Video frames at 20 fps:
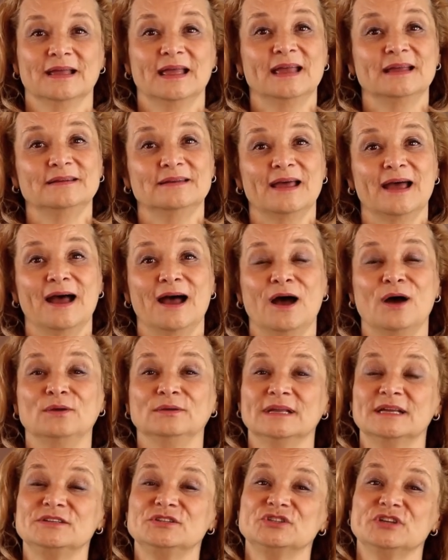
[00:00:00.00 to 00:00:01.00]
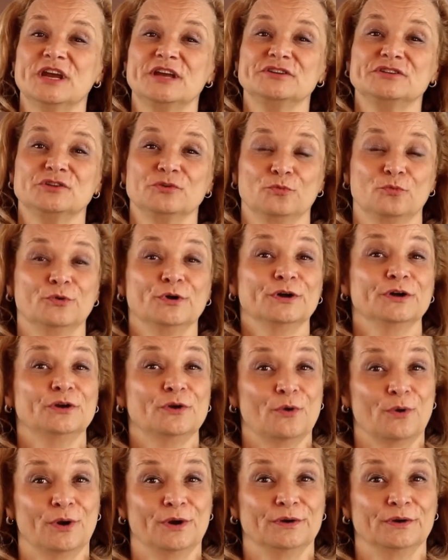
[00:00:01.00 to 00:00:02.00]
And now let's change the word
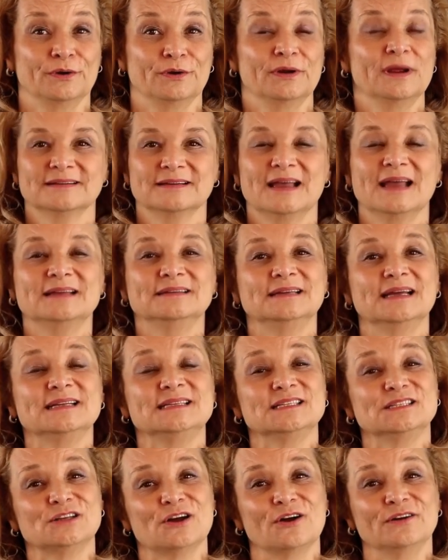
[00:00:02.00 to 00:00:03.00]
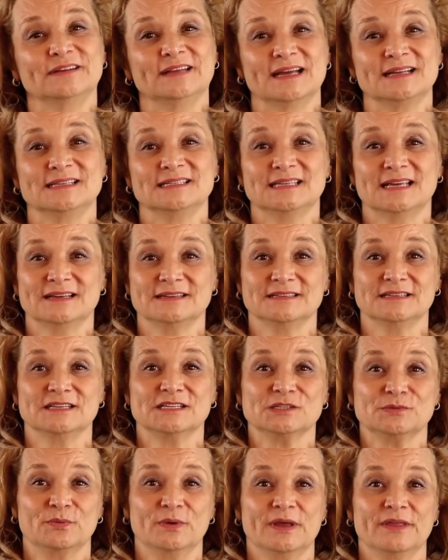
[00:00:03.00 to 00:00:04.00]
order and let's start that
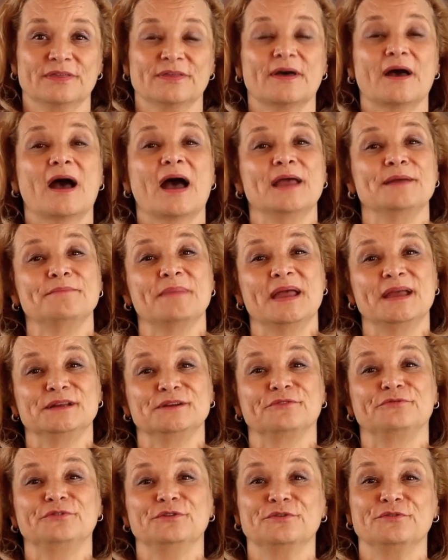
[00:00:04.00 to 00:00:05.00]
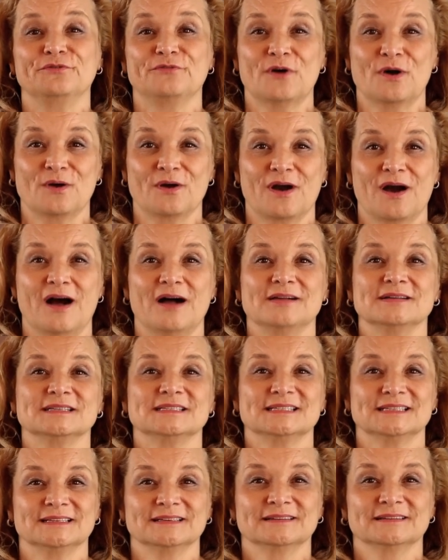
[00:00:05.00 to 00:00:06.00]
sentence with I made a few phone
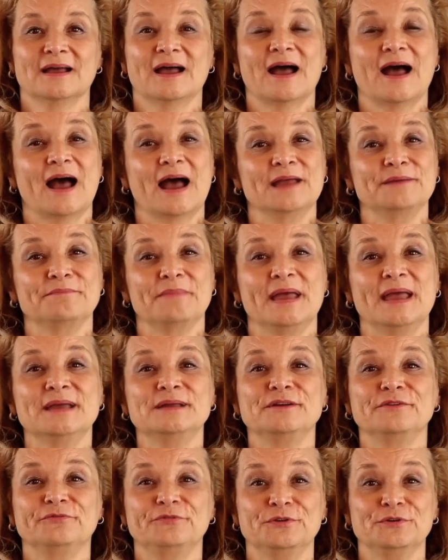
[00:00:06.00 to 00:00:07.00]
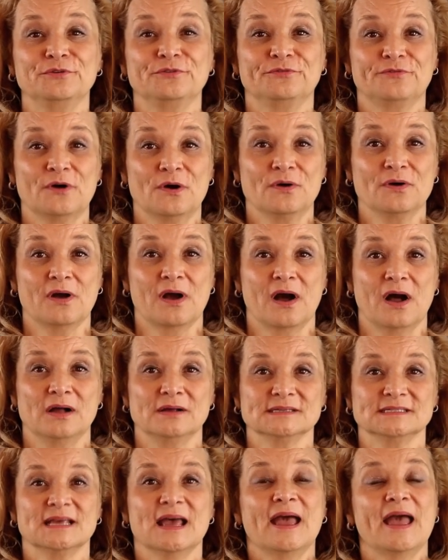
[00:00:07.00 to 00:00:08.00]
calls. I made a few phone
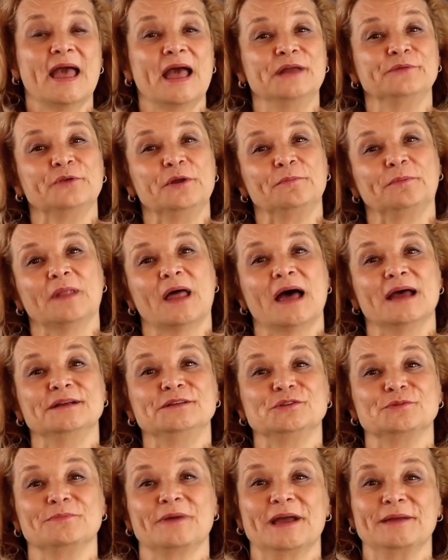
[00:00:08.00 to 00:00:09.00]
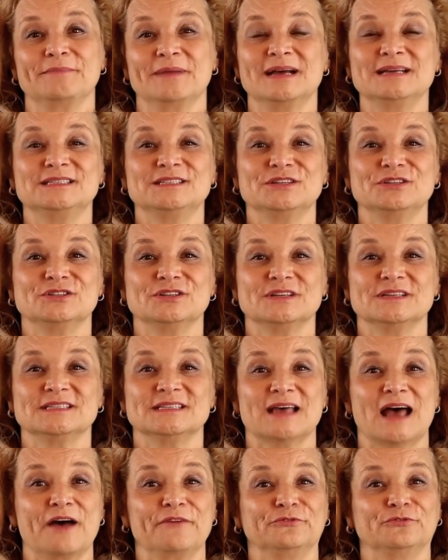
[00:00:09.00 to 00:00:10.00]
calls and replied to my messages
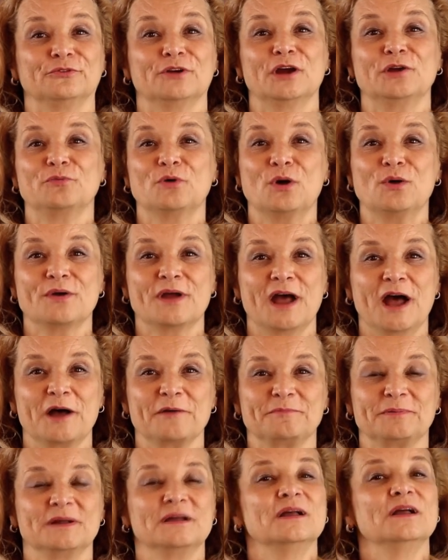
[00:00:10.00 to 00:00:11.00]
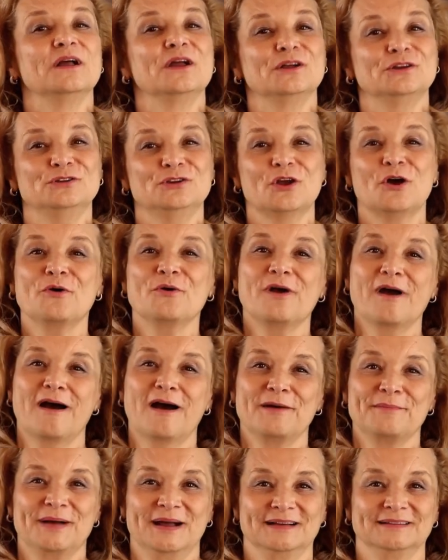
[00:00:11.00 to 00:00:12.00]
after I woke up. No
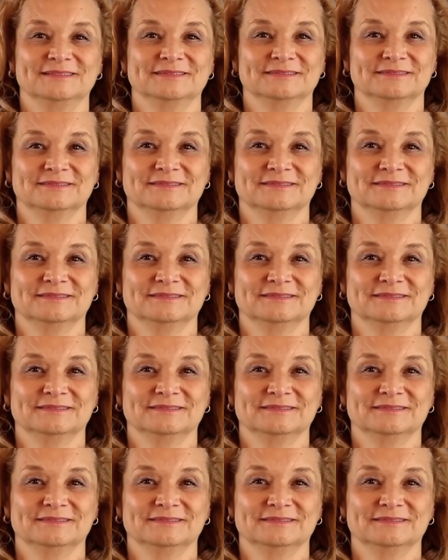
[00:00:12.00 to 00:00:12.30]
comma.